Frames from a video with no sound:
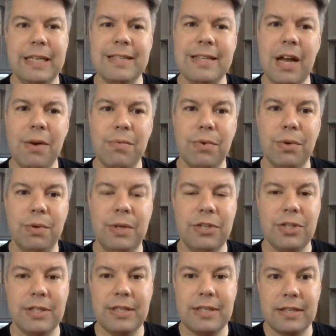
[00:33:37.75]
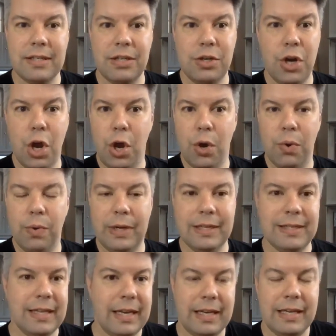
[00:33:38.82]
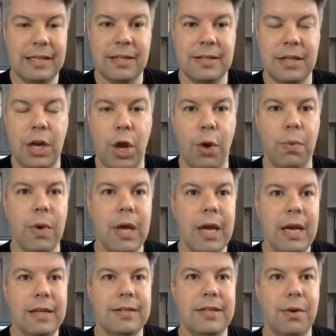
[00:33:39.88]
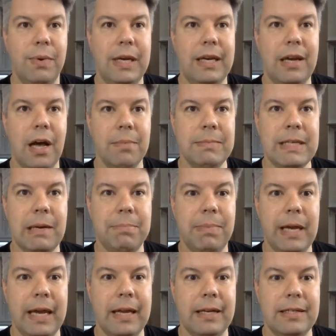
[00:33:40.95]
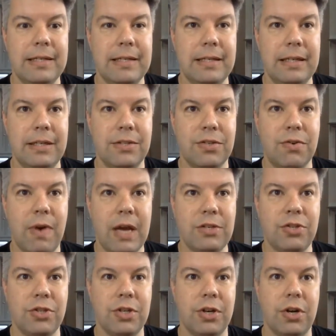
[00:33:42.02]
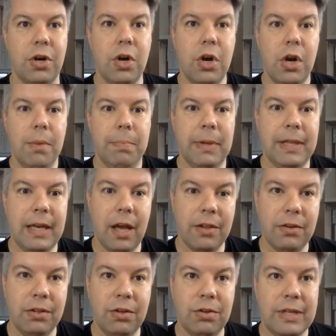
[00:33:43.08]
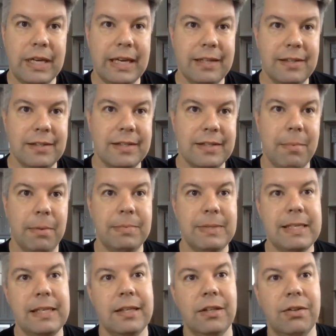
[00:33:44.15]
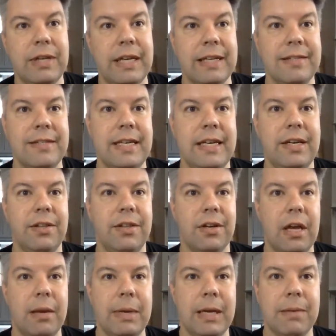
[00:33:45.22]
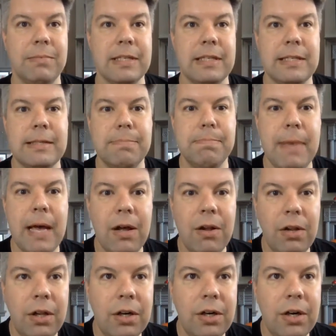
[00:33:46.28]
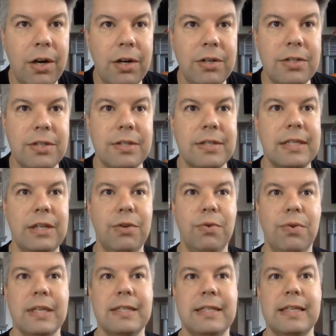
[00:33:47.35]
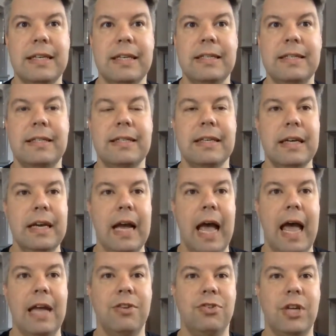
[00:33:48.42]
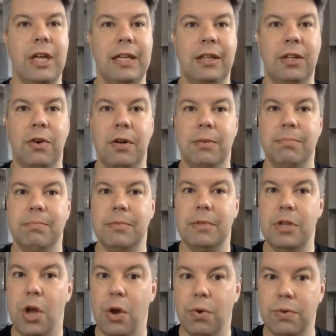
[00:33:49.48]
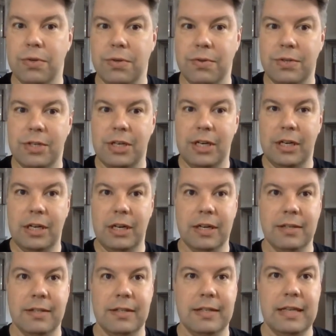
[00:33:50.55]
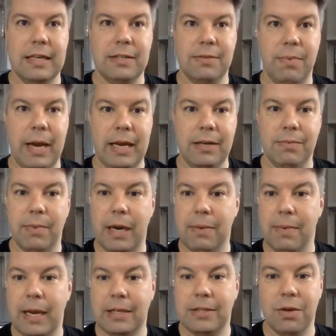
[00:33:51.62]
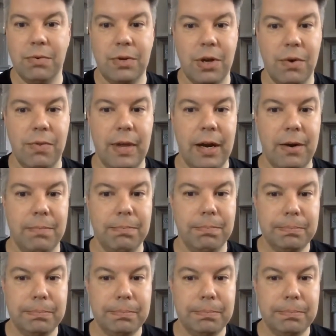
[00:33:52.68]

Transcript: He's not rude. He just doesn't know. He's like, he doesn't know. So he comes up and he scratches her. But the other little kittens come up. See the little kittens here? They're coming up to smell her, to see who this is. And Jellylorum knows who she is and says, wait, wait, wait, don't go there.